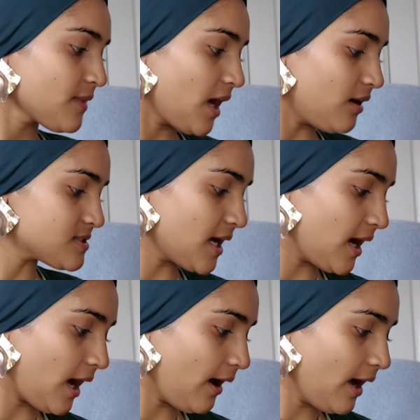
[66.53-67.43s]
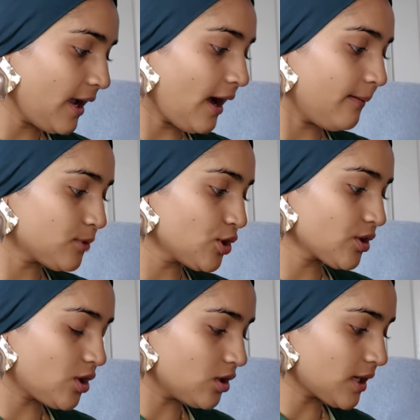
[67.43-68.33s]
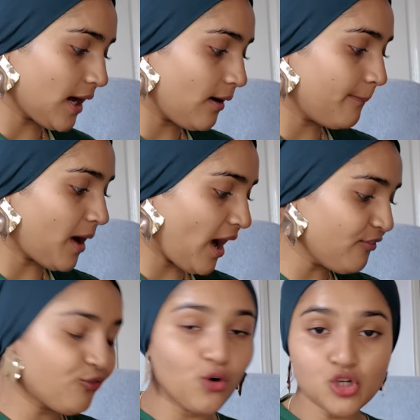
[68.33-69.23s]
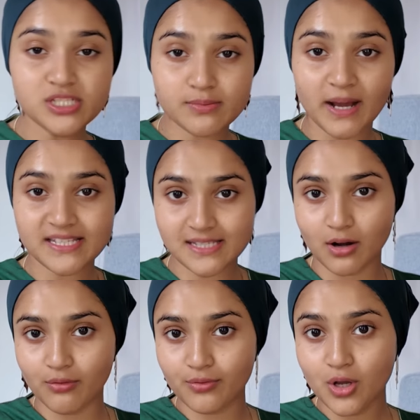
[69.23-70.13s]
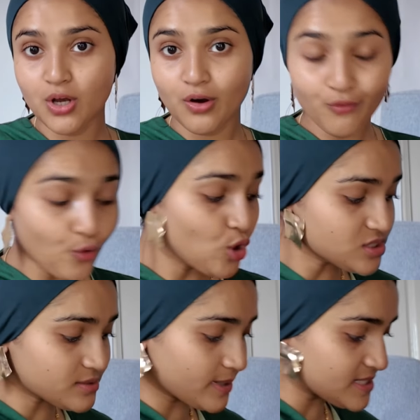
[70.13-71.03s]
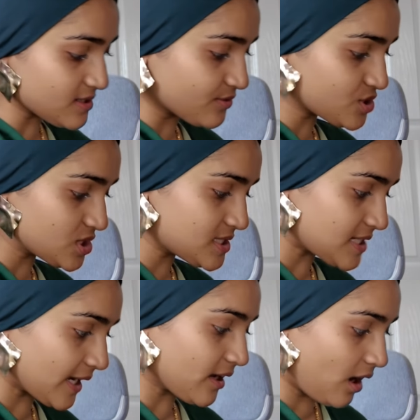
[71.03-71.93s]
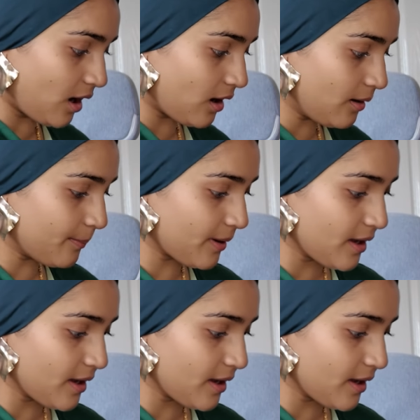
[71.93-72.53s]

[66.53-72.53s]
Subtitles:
I was like, I am going to conk out. But I forced myself to stay up